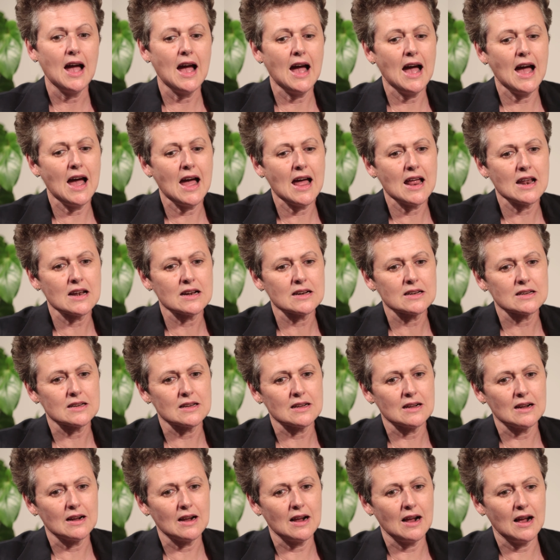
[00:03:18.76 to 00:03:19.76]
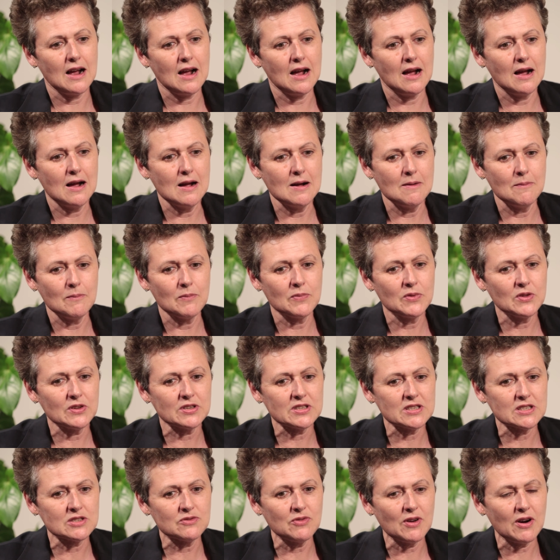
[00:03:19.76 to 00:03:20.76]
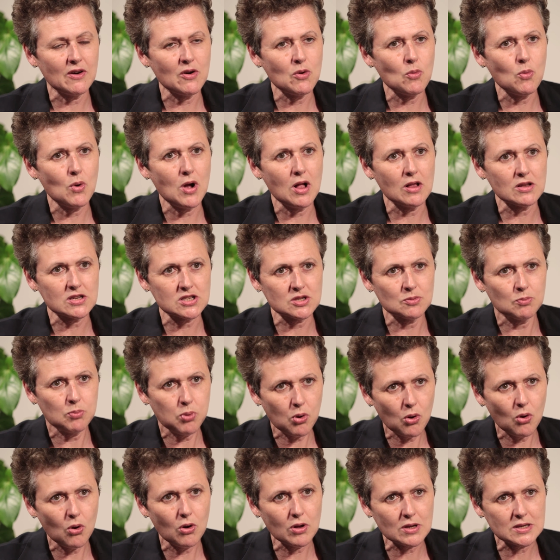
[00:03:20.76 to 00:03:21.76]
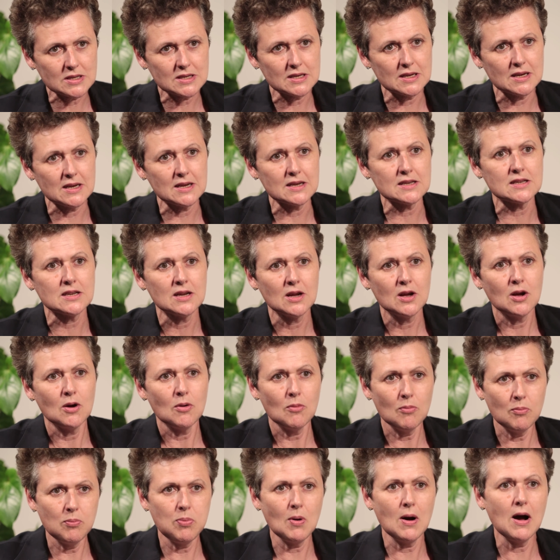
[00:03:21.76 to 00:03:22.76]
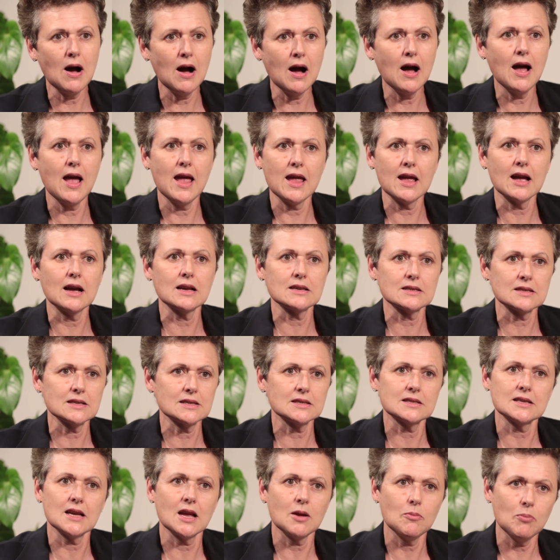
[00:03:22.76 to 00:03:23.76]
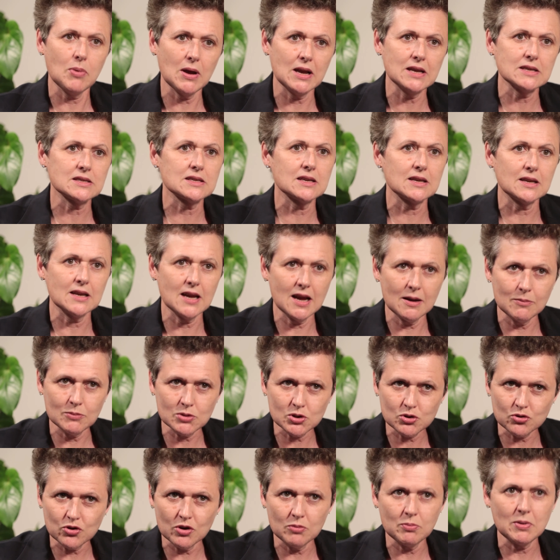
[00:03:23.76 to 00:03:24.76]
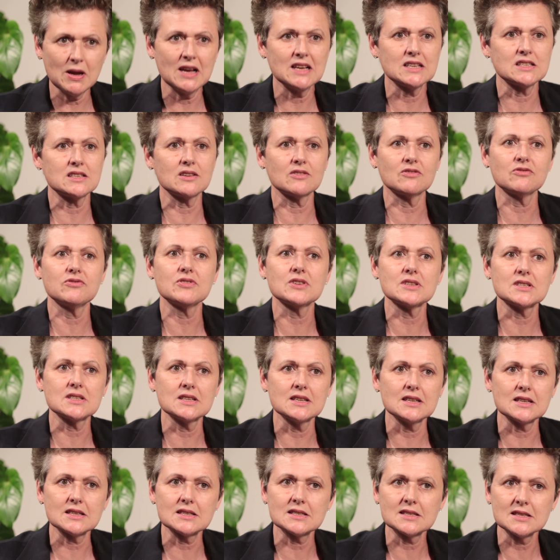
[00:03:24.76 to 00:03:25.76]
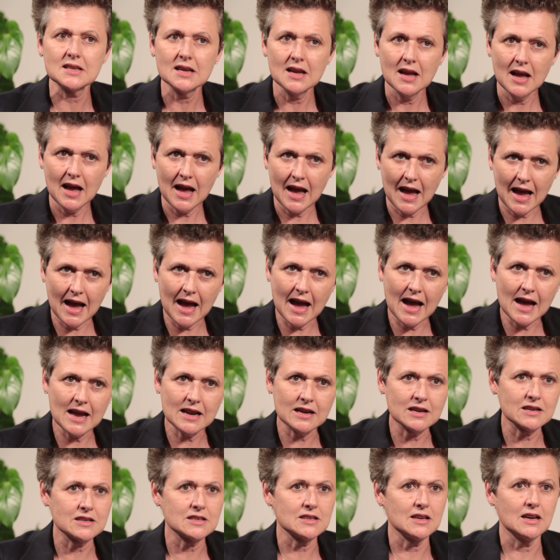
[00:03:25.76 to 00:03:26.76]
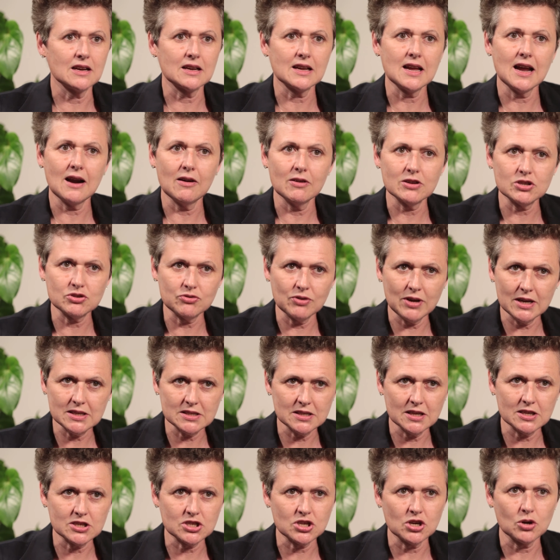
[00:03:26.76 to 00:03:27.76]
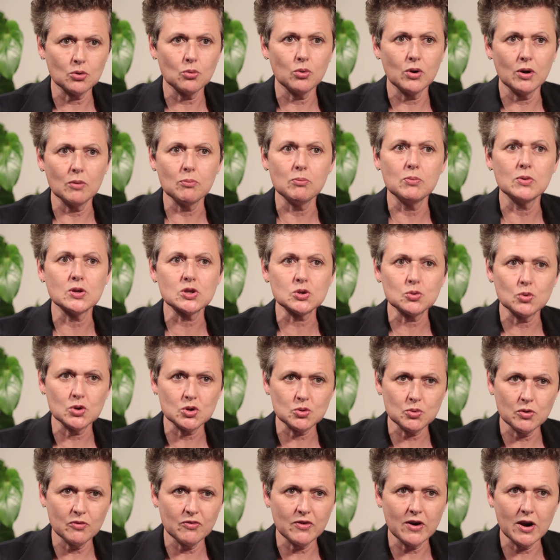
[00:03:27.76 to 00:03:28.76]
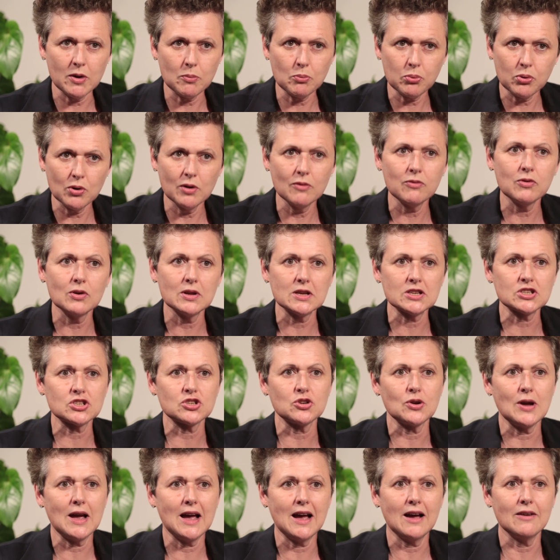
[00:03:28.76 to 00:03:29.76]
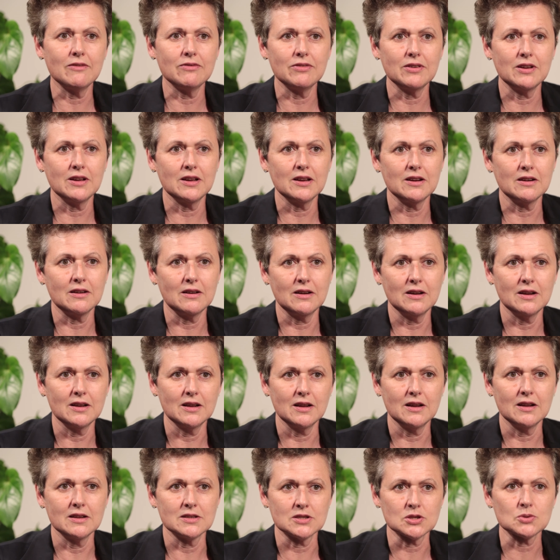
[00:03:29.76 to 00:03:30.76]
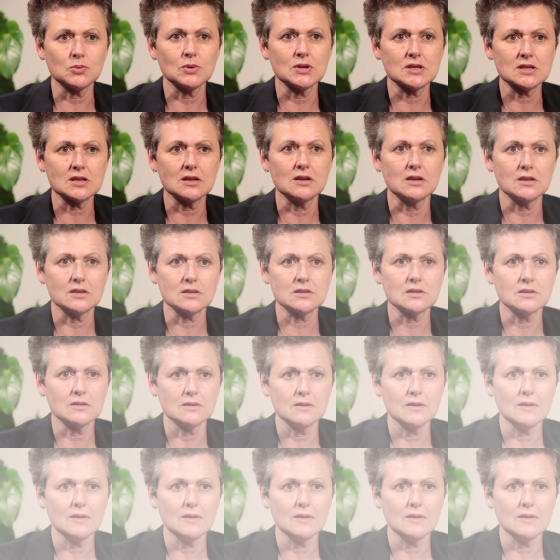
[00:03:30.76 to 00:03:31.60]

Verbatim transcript: and um, this is very well supported by, as I say, basic chemistry, basic physics, and uh, characterization equipments, which we're very privileged to have here in Switzerland.